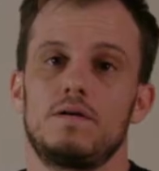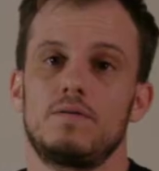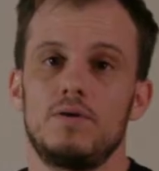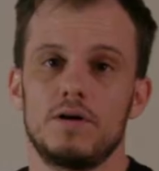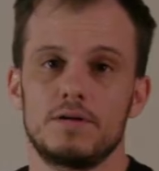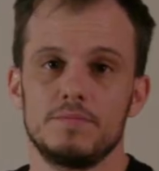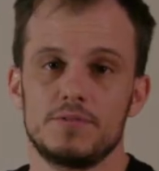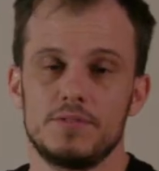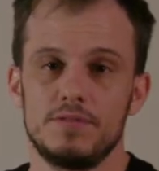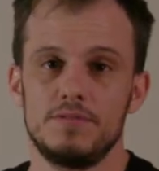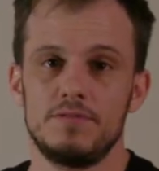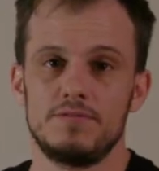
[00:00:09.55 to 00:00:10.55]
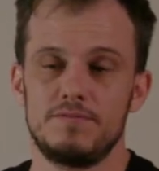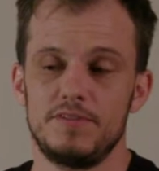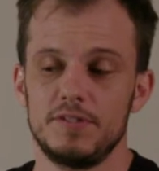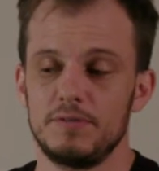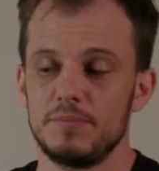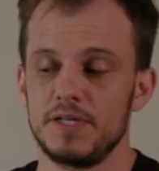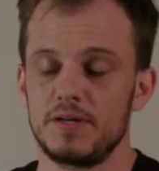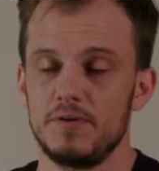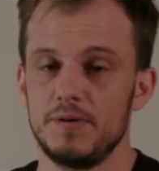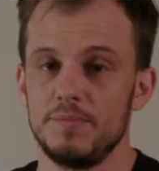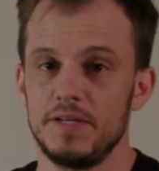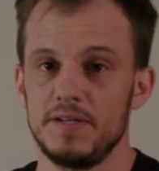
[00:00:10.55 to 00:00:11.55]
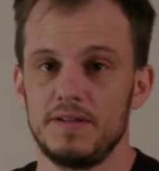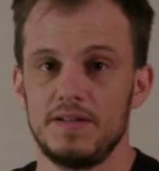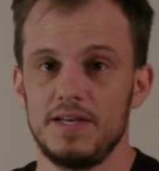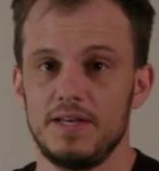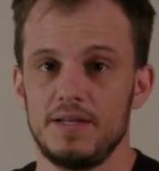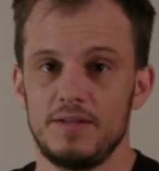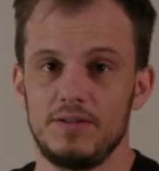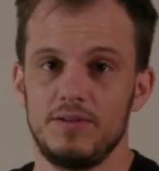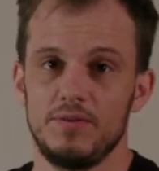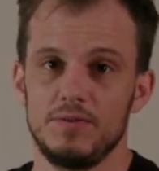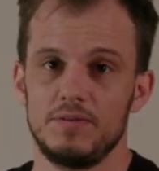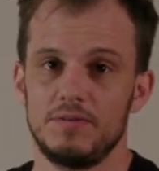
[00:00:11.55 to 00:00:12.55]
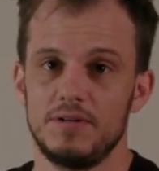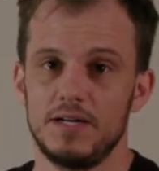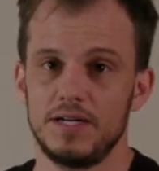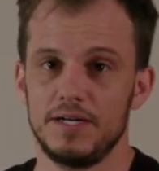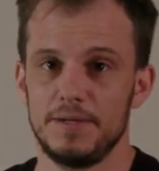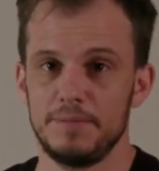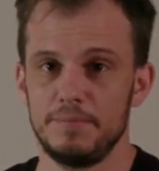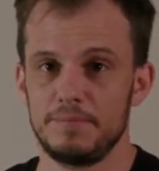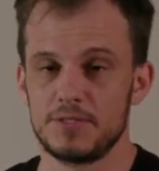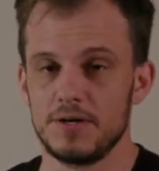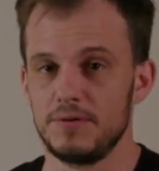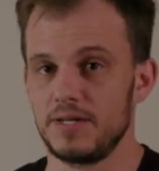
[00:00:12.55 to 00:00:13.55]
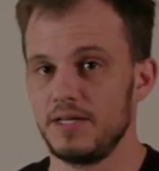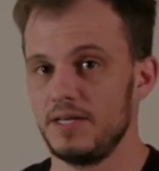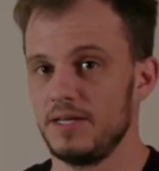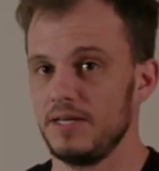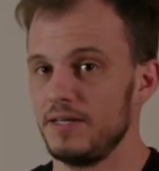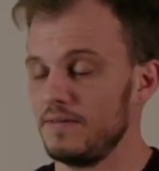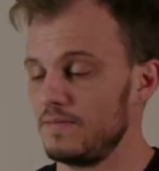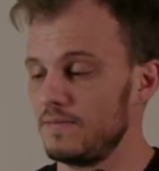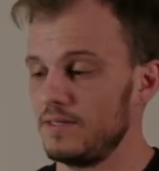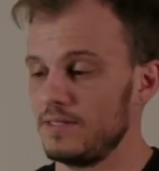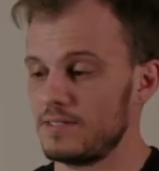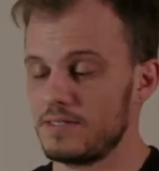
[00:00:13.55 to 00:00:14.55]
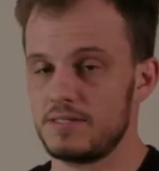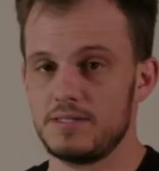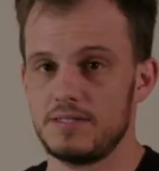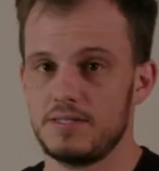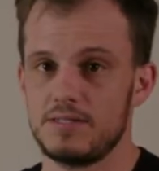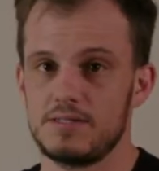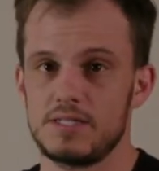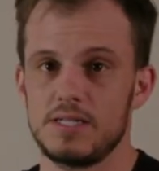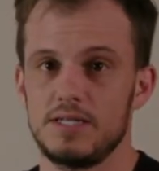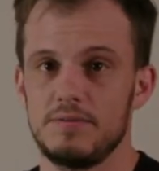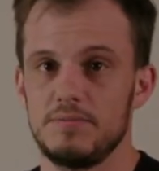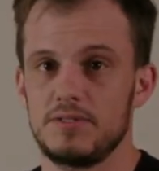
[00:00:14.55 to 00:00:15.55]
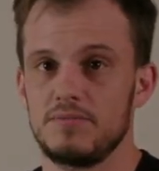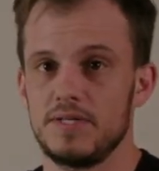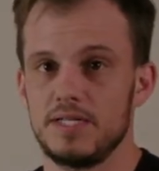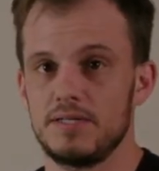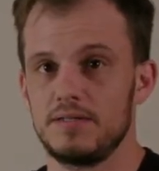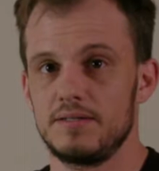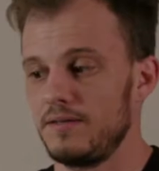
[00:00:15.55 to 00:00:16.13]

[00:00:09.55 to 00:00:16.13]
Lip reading: Welcome to Film Equipment and You. I'm Tony and this is an Inbetweenie.